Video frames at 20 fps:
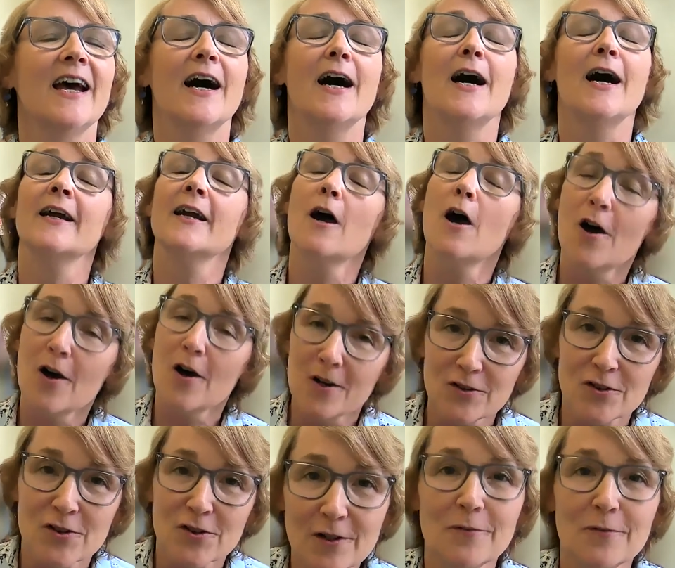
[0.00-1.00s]
I
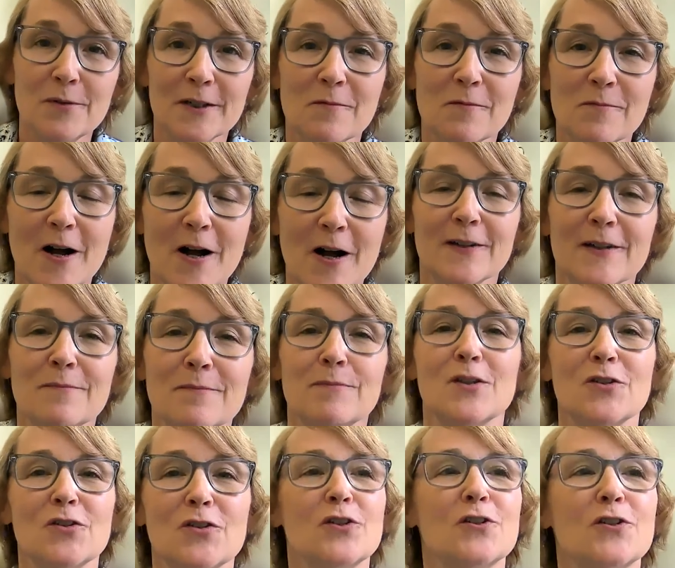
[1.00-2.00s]
also want to welcome
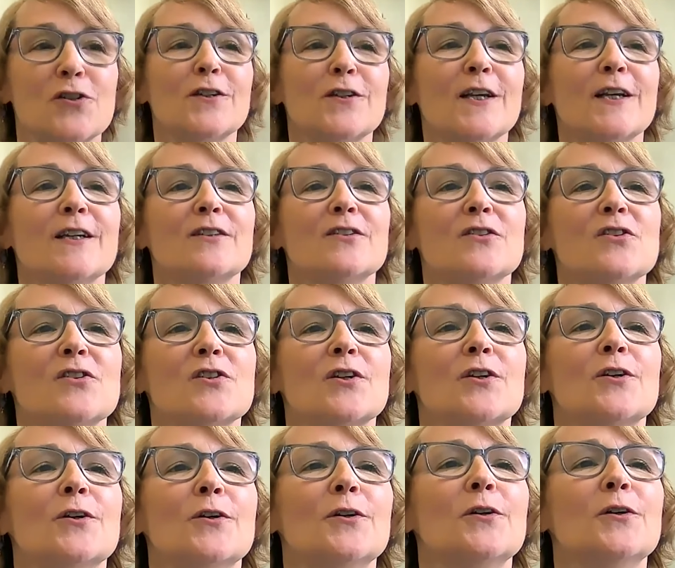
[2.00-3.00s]
the students
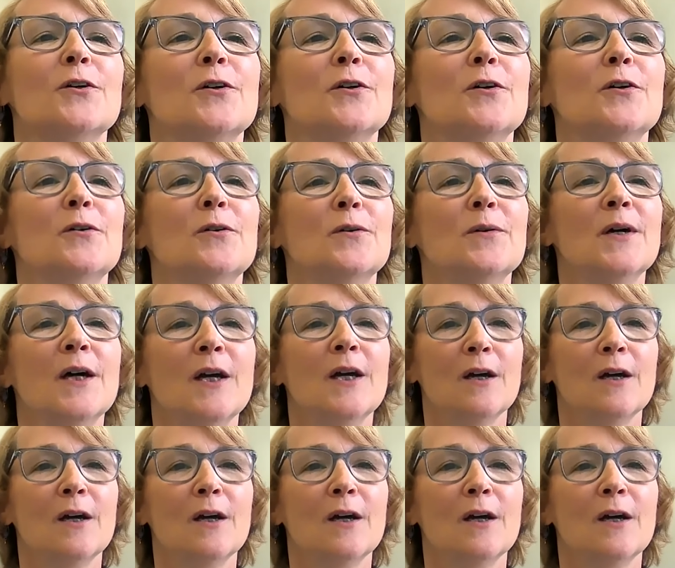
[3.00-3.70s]
who